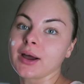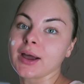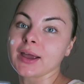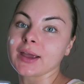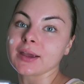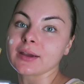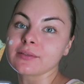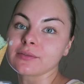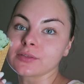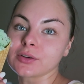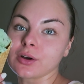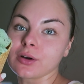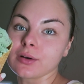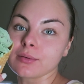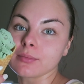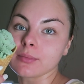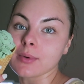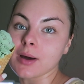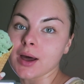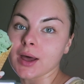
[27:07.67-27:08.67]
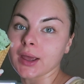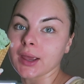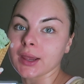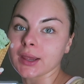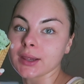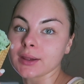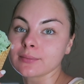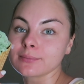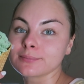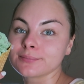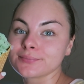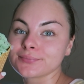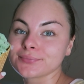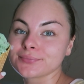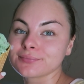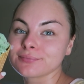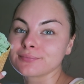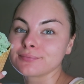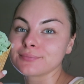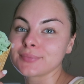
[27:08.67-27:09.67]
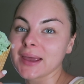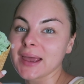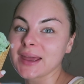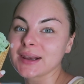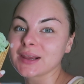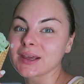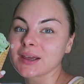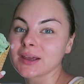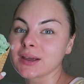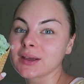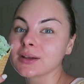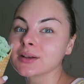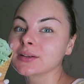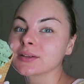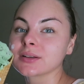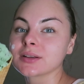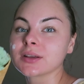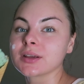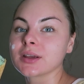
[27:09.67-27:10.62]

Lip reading: I have got my panna